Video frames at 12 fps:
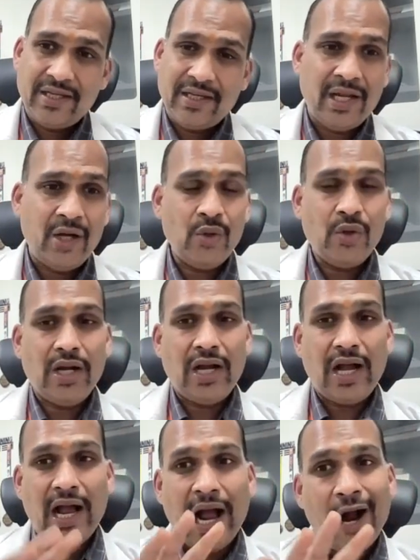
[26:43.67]
Now,
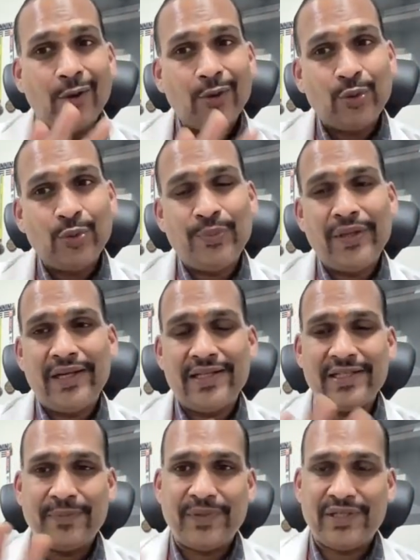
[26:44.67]
how to
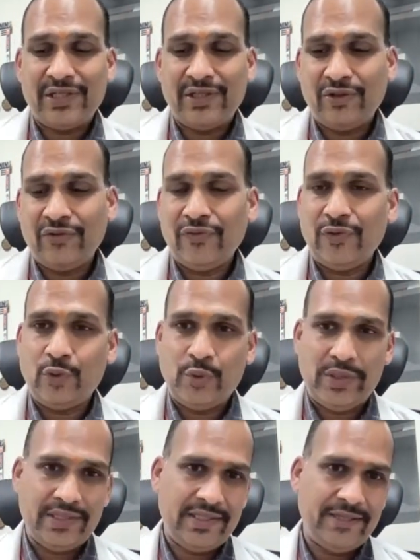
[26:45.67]
manage a patient of
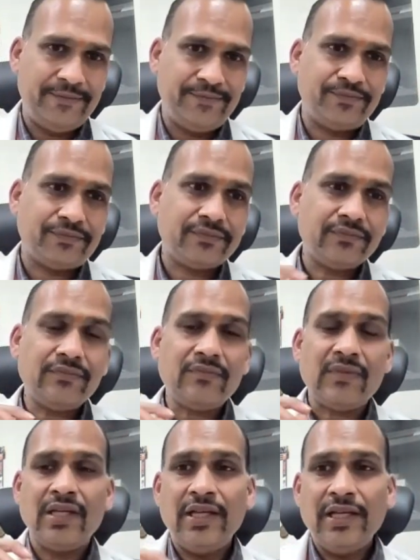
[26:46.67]
OSA.
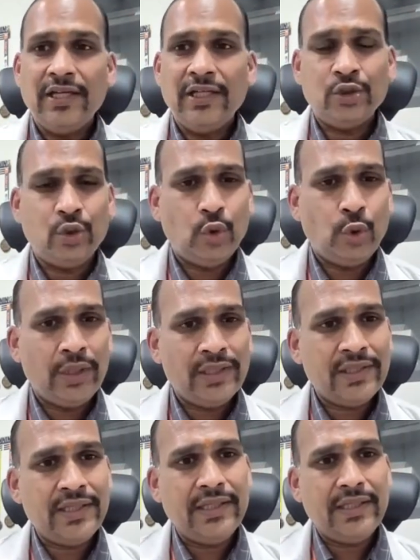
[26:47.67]
So
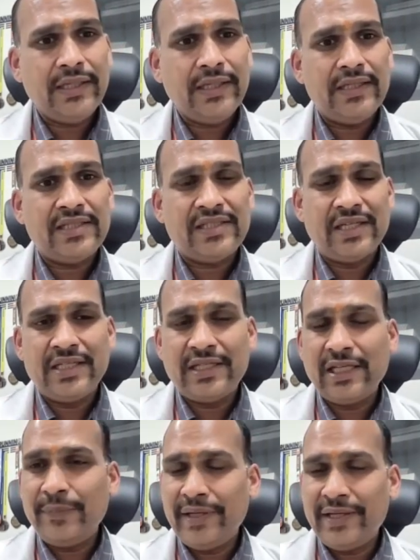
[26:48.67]
OSA,
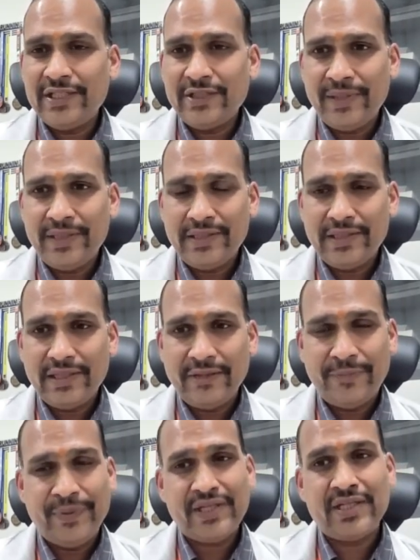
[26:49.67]
surgical management,
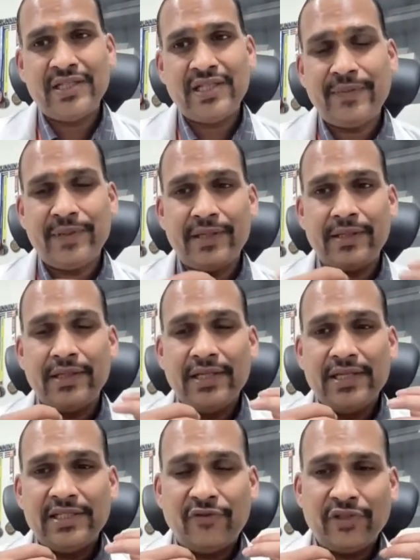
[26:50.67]
if patient is having,
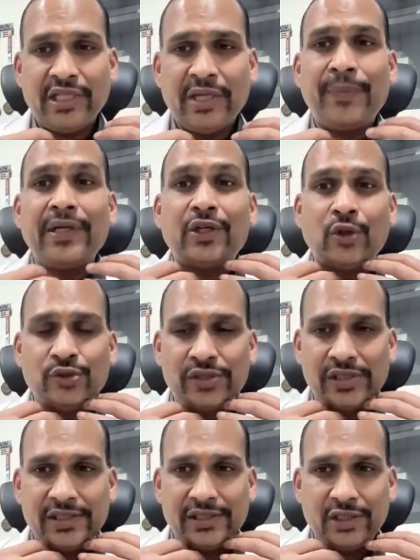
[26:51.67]
say for example,
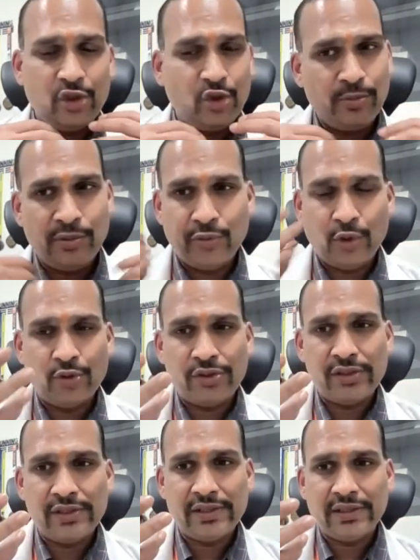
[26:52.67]
tonsils, you remove
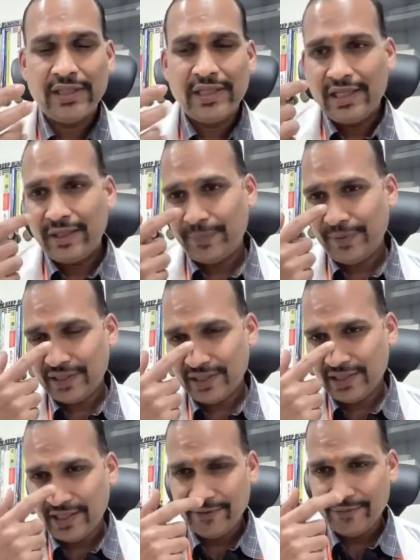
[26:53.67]
tonsils. If
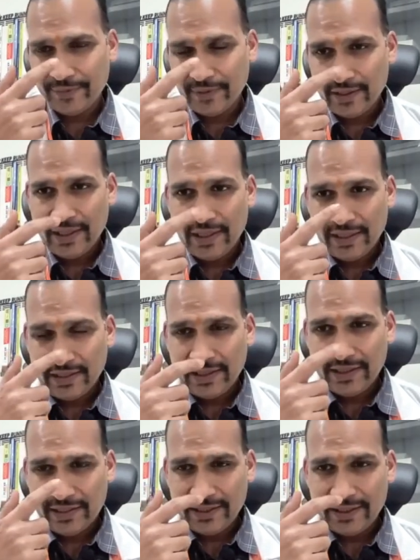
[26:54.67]
patient have
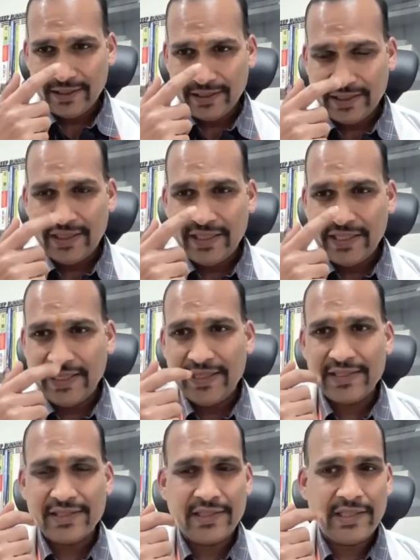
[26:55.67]
that
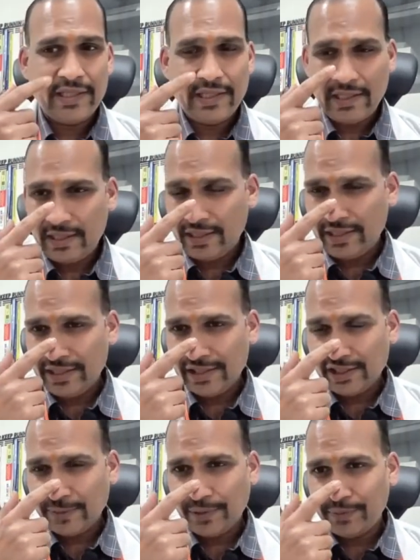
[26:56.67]
DNS, nasal
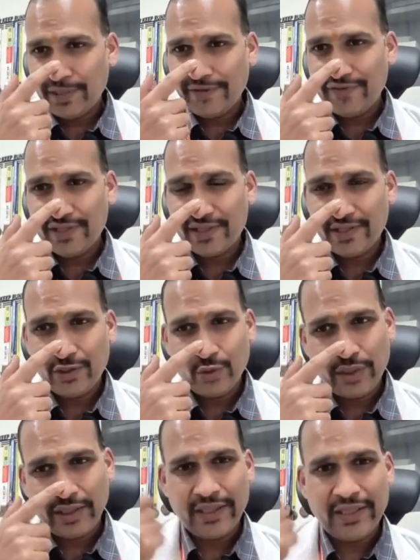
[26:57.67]
septum deviation, you
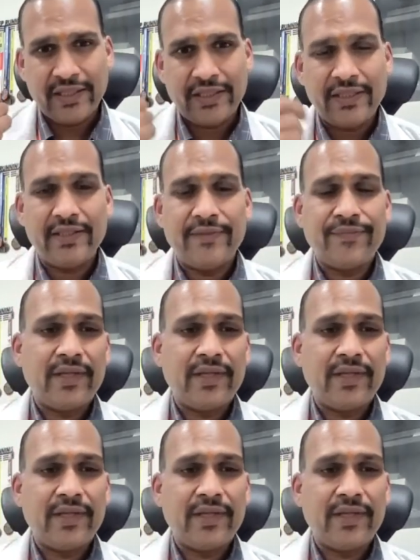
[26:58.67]
can correct it.